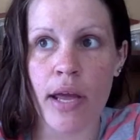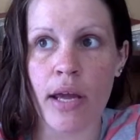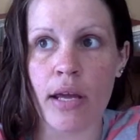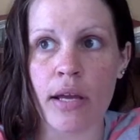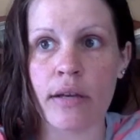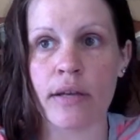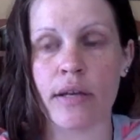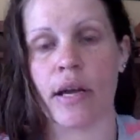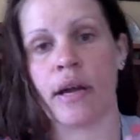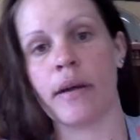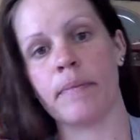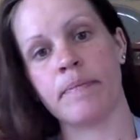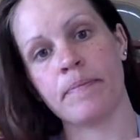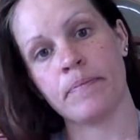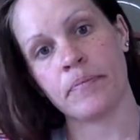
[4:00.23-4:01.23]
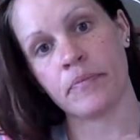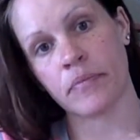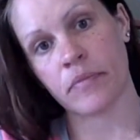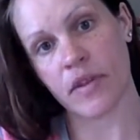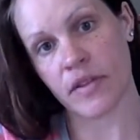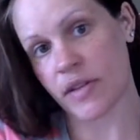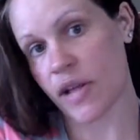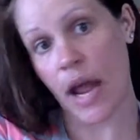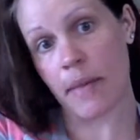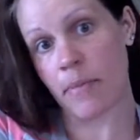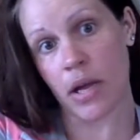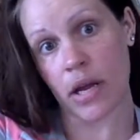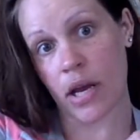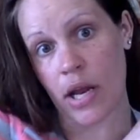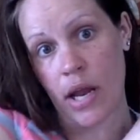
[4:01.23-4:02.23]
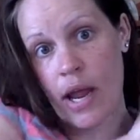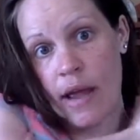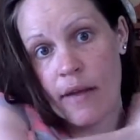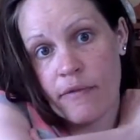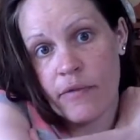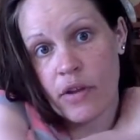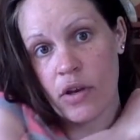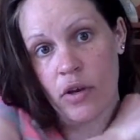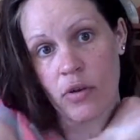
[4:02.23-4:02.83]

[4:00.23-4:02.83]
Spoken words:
and to say I'm not going to have,